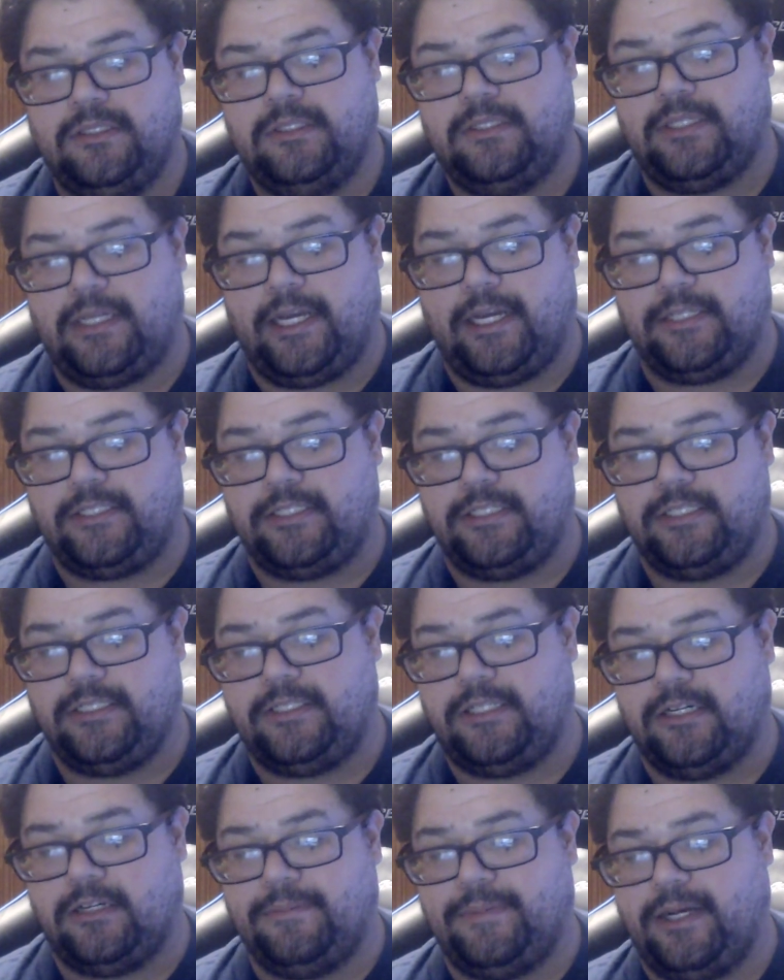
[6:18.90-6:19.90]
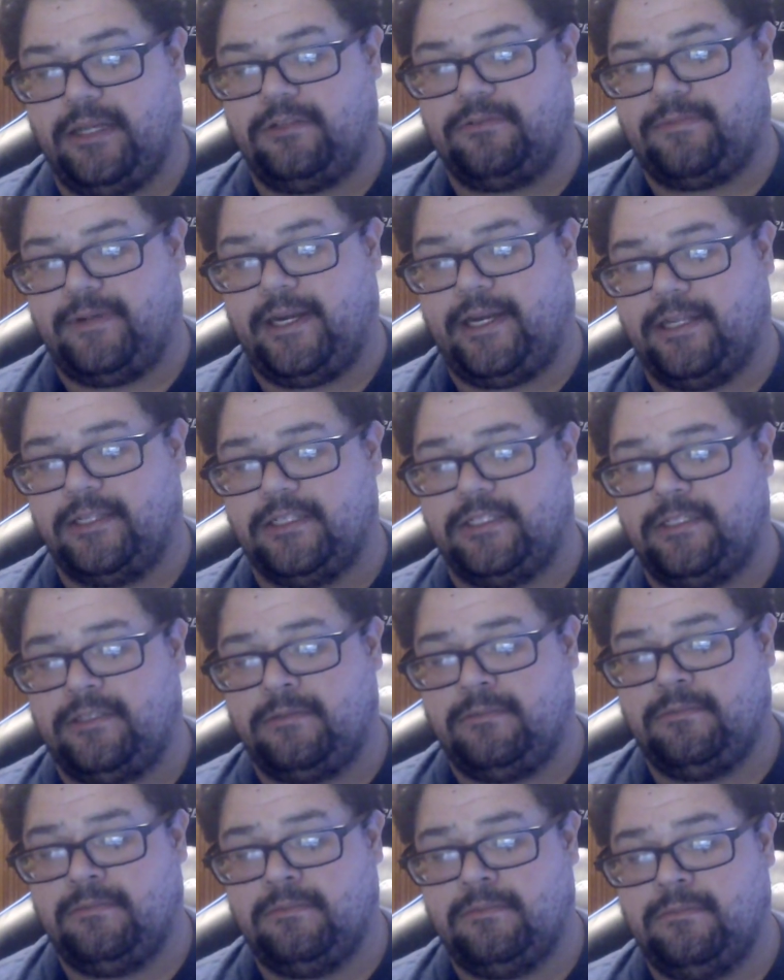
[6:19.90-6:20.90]
As you can tell by the rattling.
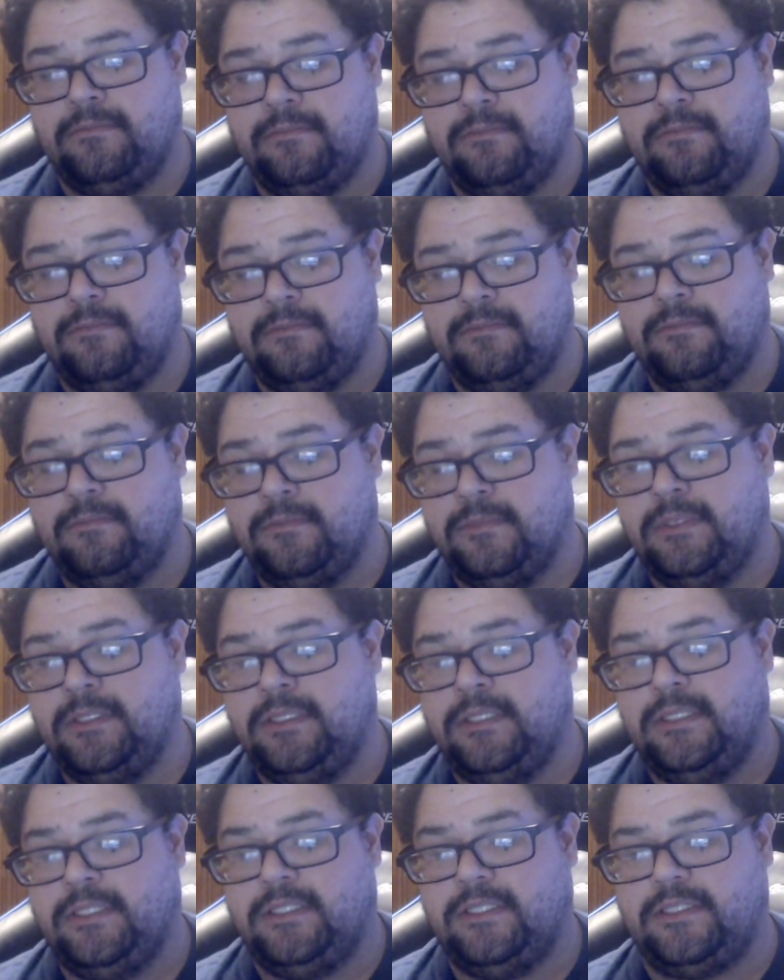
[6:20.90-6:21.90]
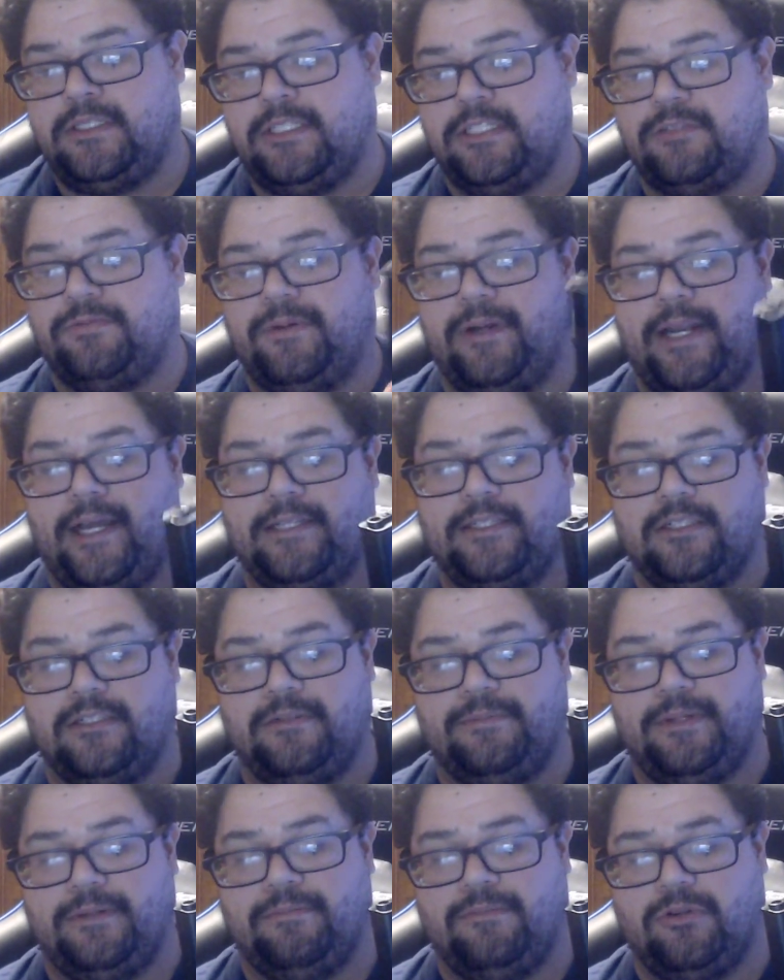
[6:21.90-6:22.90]
This one has a little
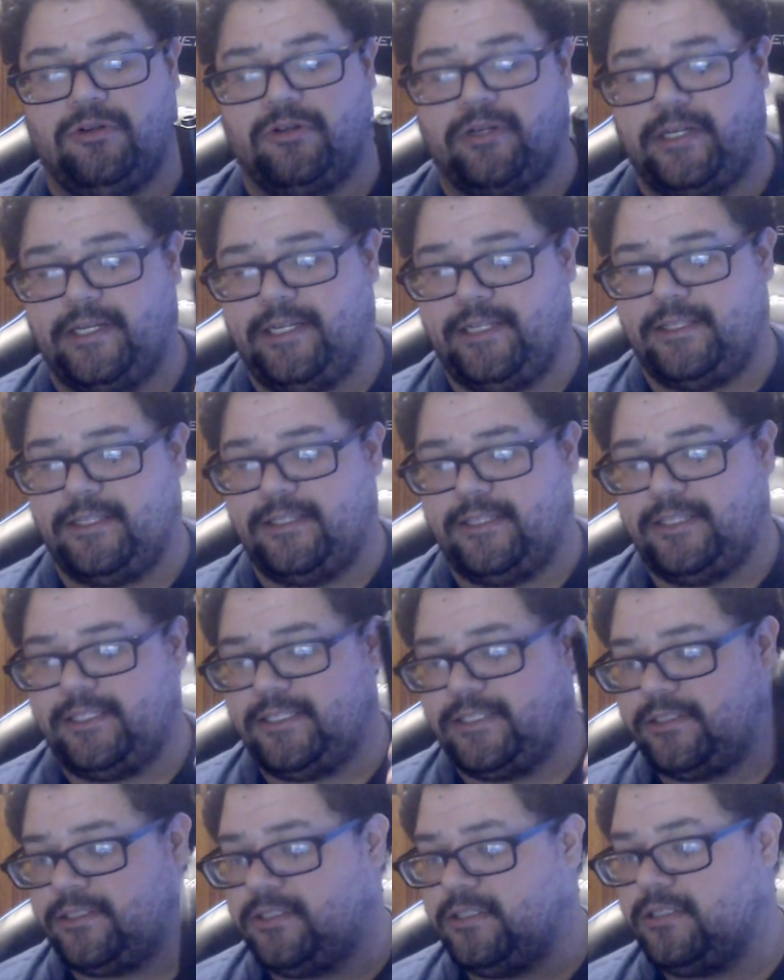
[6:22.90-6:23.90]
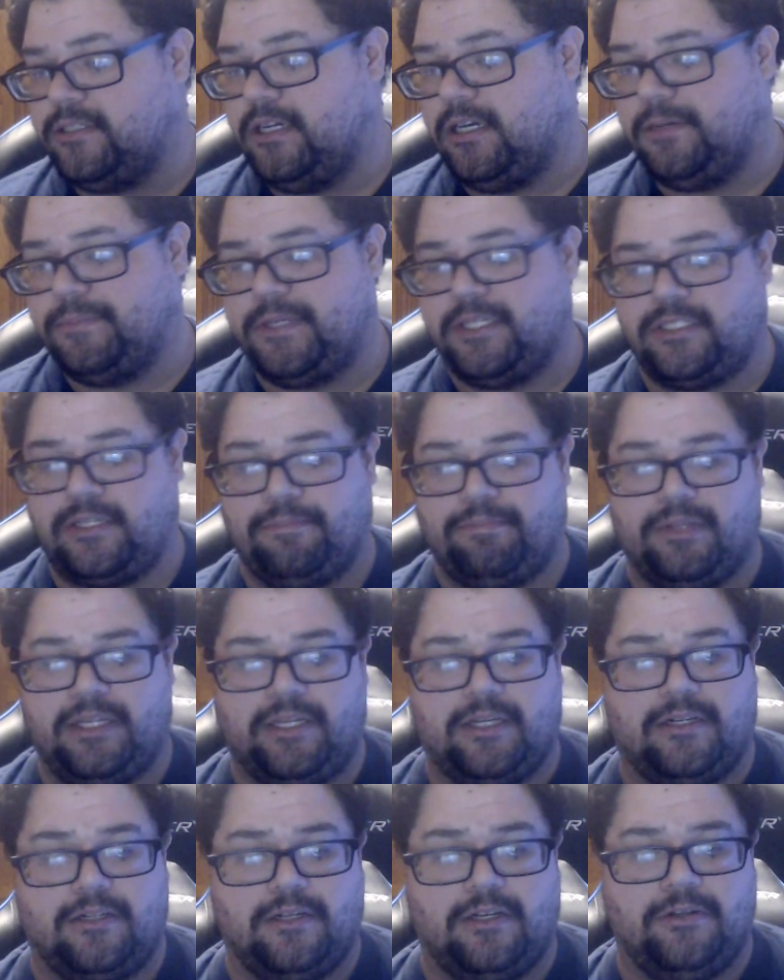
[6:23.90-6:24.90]
bit more in it than this because I
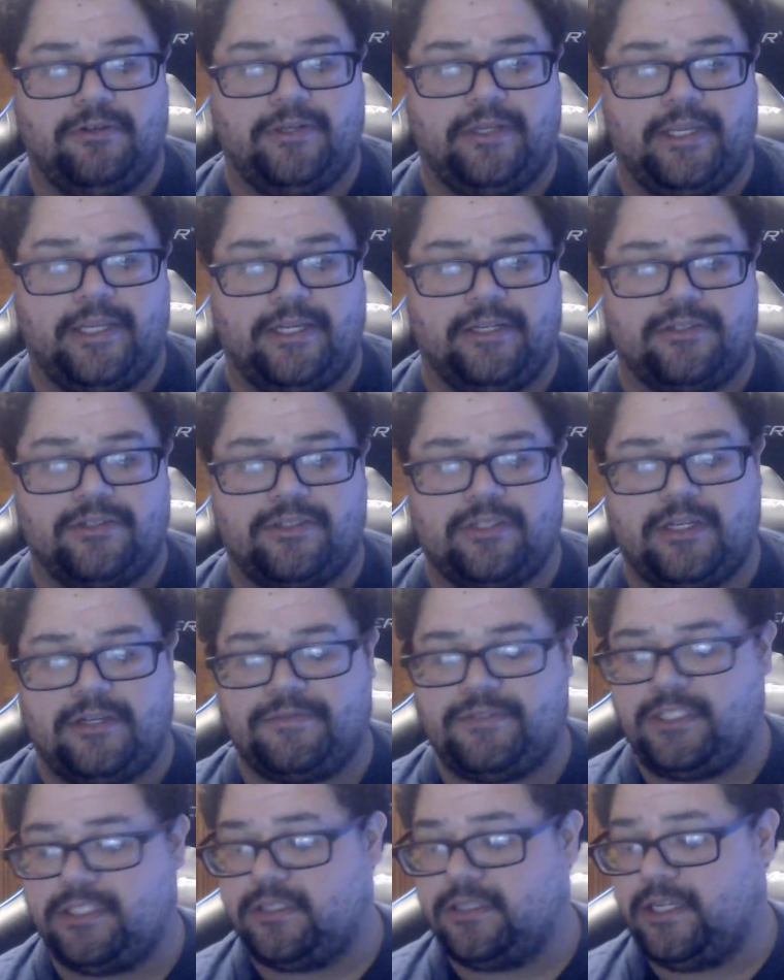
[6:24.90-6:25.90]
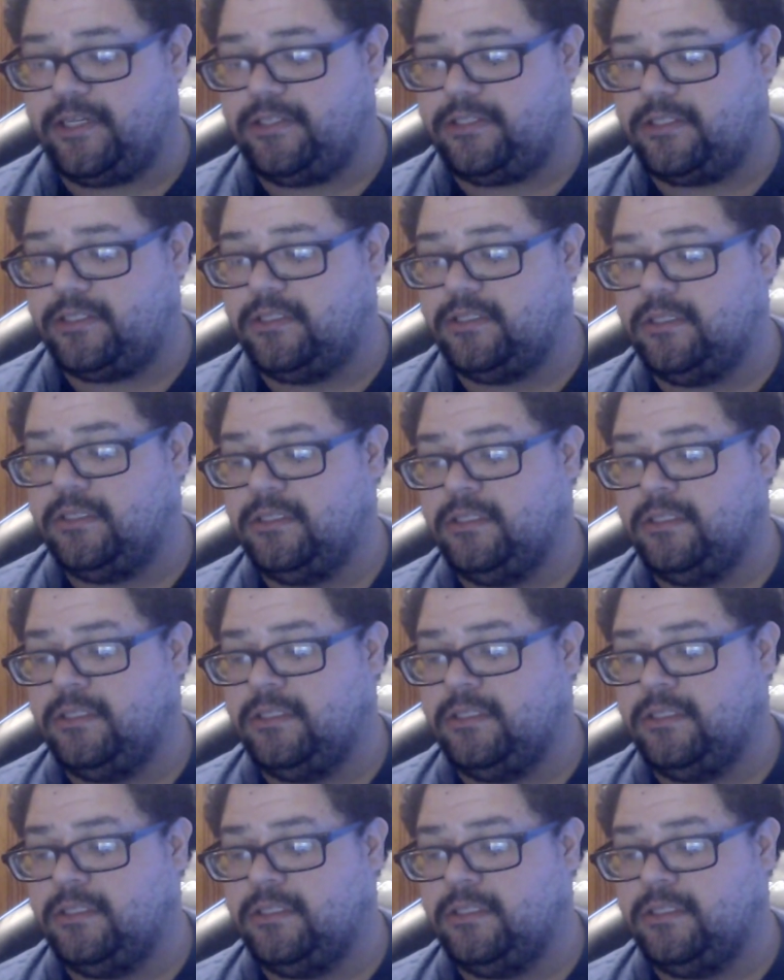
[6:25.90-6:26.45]
plan on going airsofting later